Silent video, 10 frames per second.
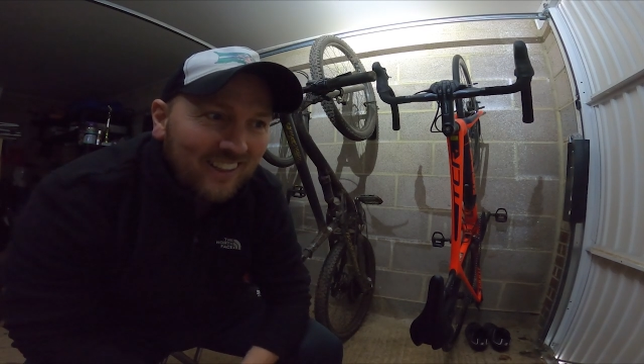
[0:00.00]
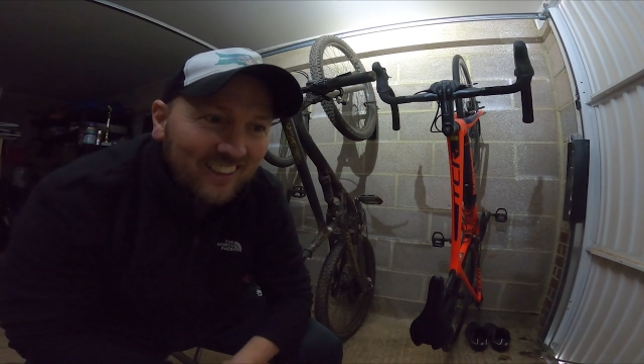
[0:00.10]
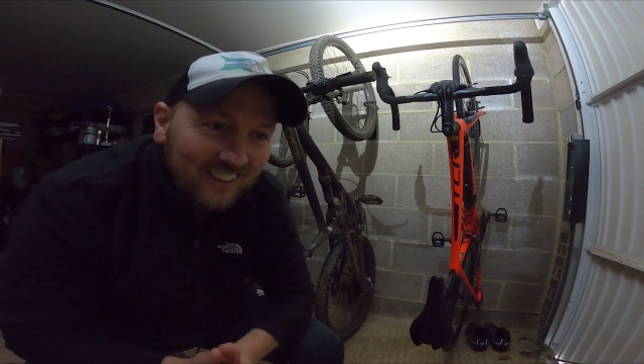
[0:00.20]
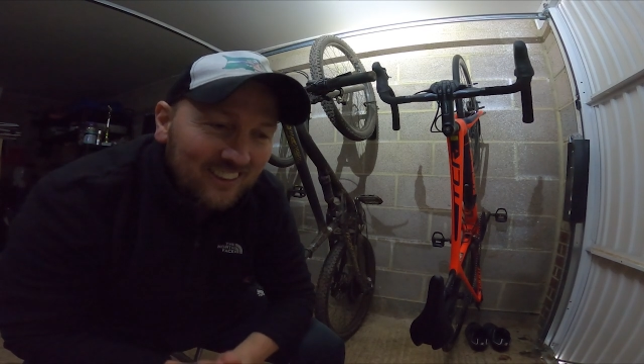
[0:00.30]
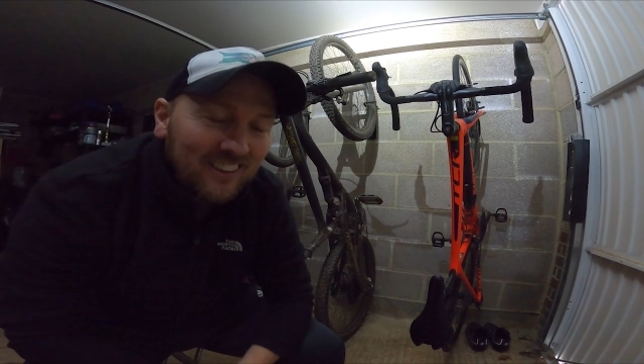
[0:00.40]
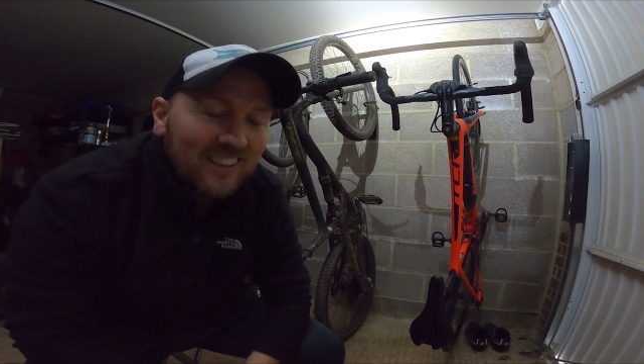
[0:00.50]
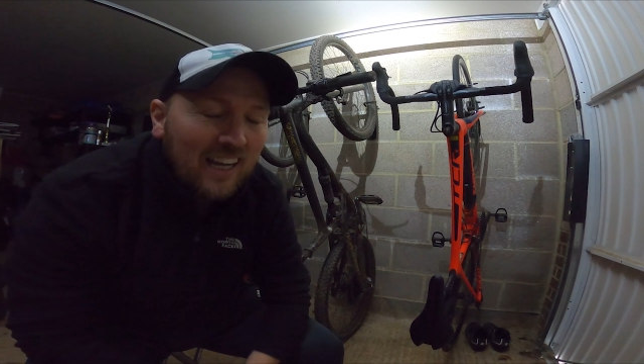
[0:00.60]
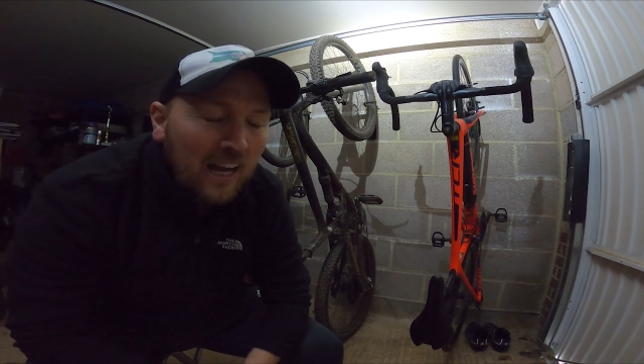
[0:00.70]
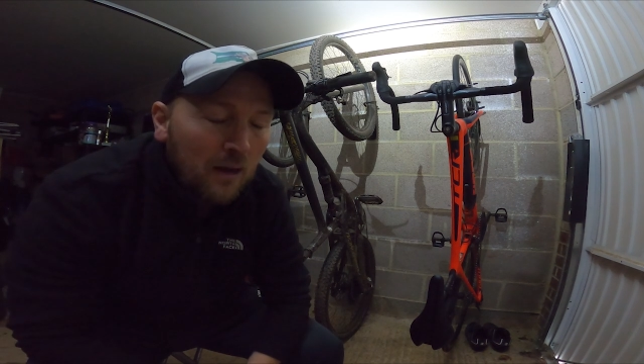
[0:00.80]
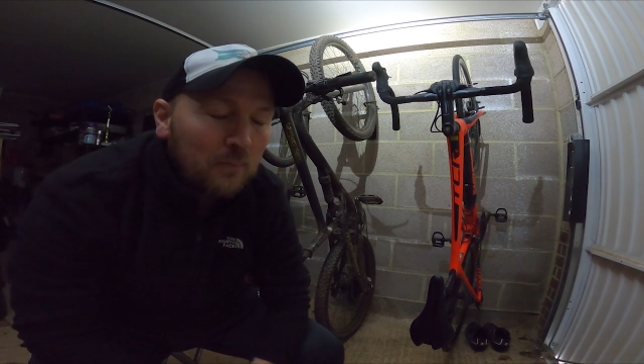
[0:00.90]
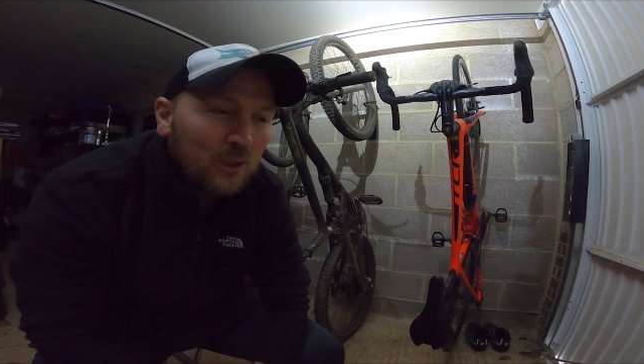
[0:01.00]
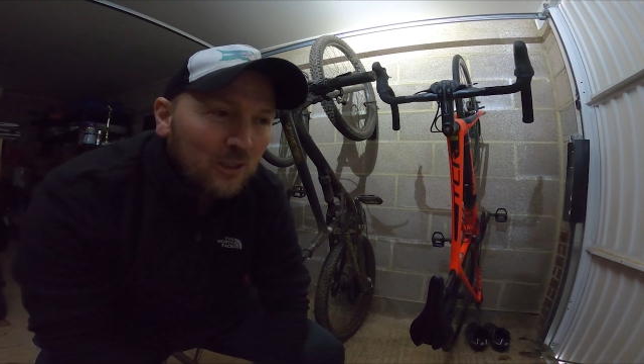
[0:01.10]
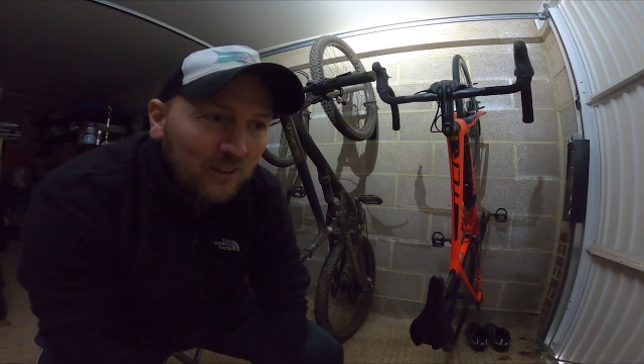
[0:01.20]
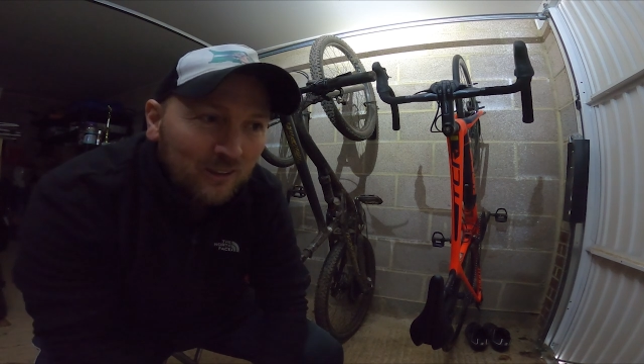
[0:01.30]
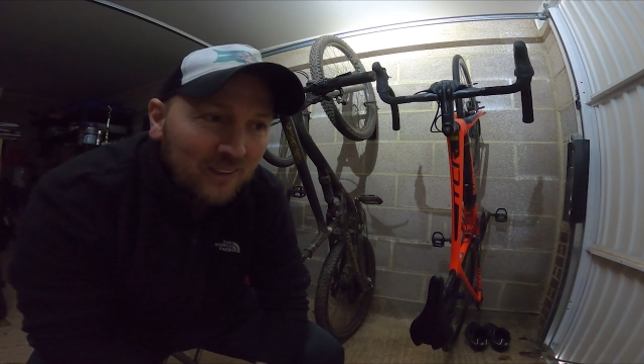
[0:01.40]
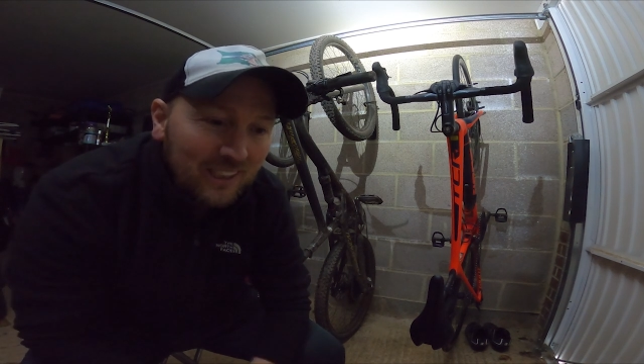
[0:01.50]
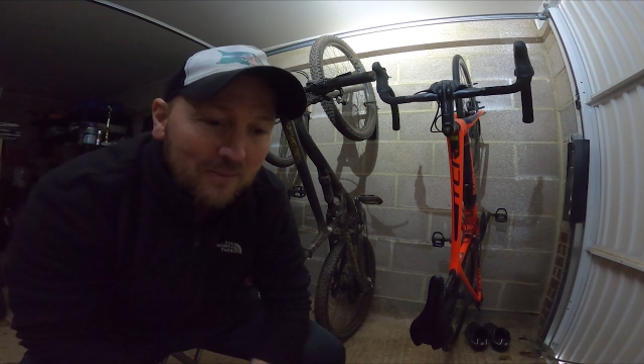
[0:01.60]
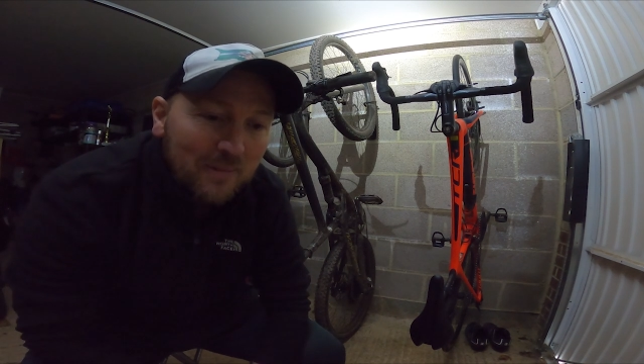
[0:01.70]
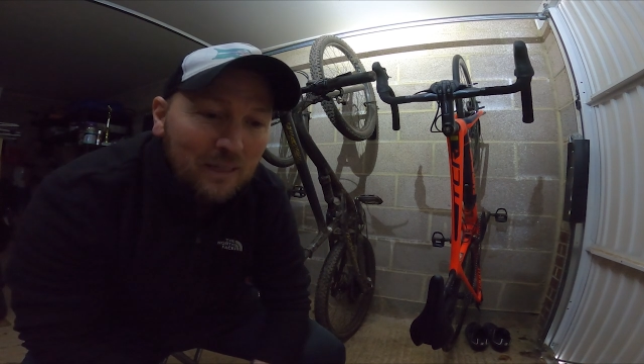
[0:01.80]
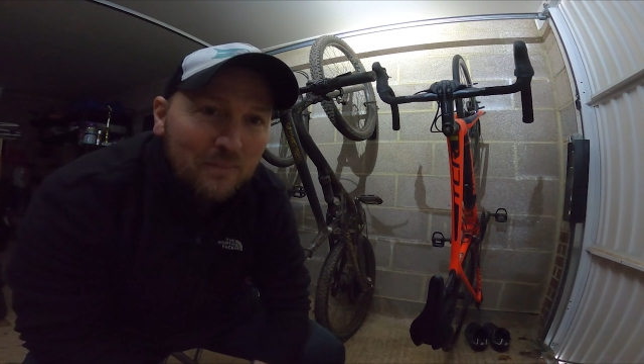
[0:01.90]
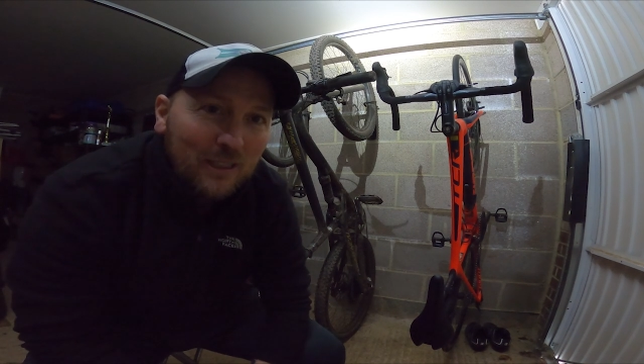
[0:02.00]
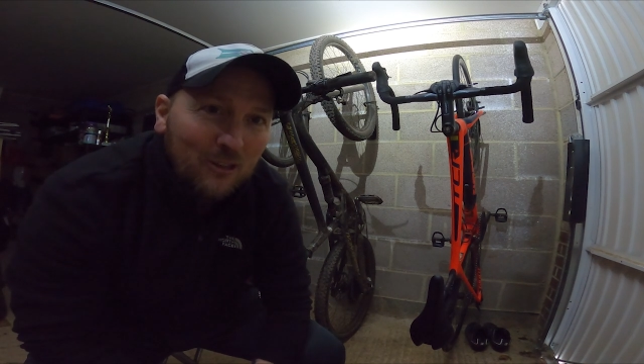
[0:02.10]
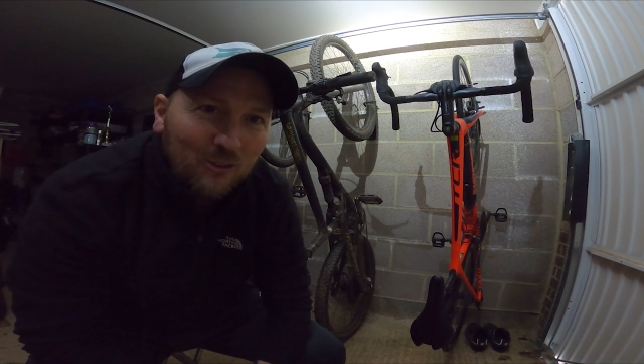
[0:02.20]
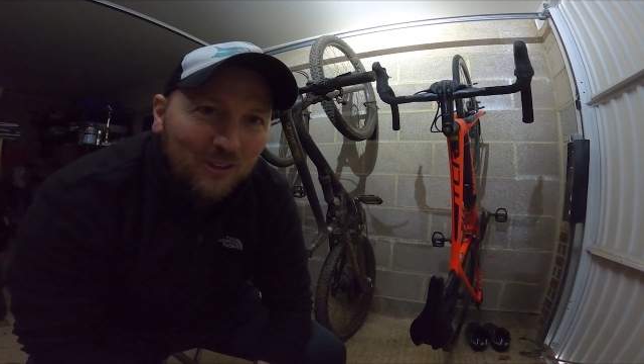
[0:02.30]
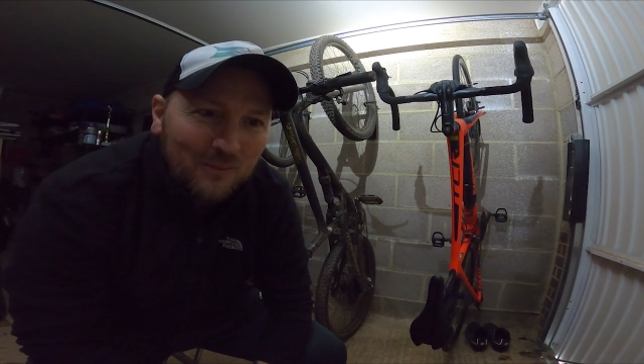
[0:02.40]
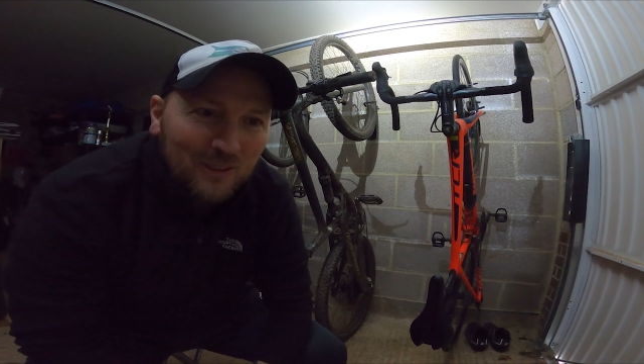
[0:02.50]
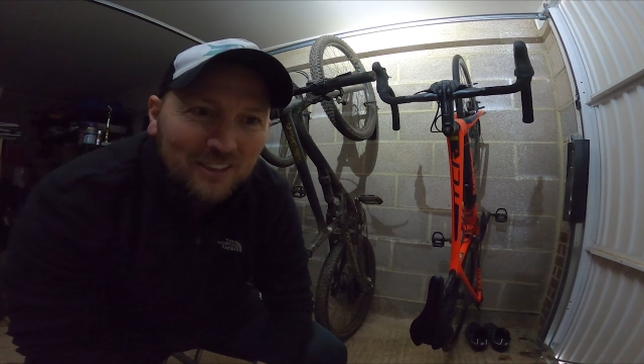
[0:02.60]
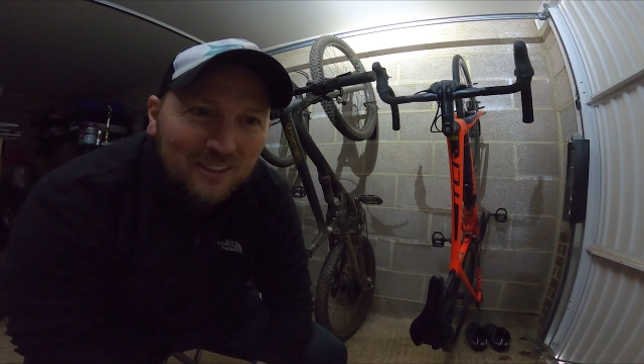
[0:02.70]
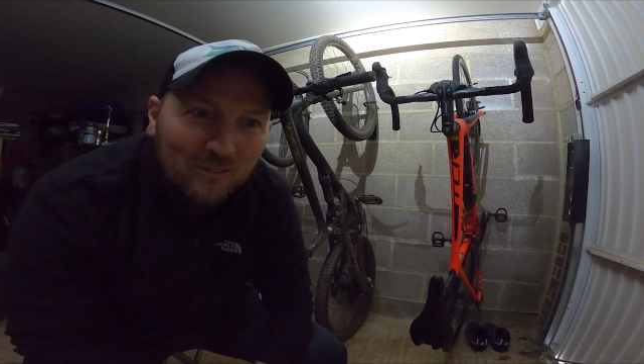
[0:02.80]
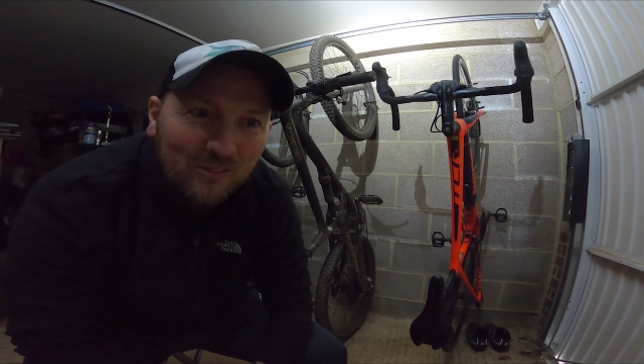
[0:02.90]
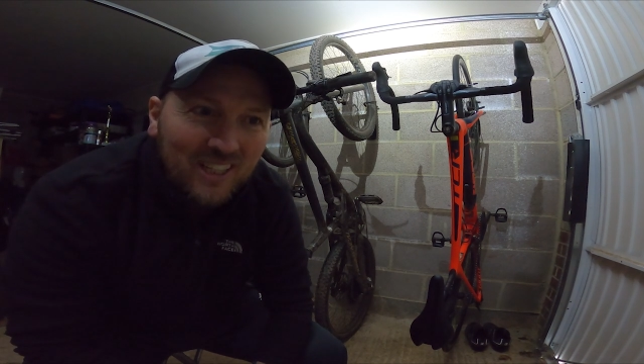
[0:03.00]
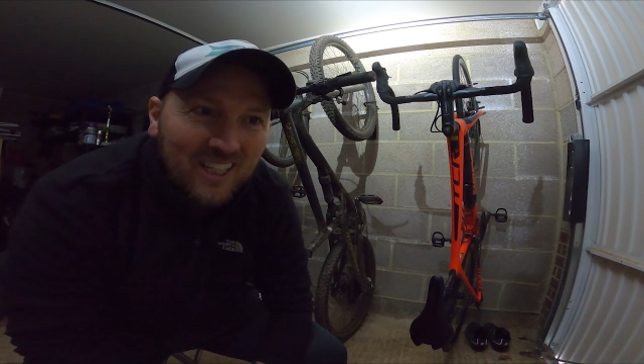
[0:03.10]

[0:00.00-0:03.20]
It just absolutely made me crease myself.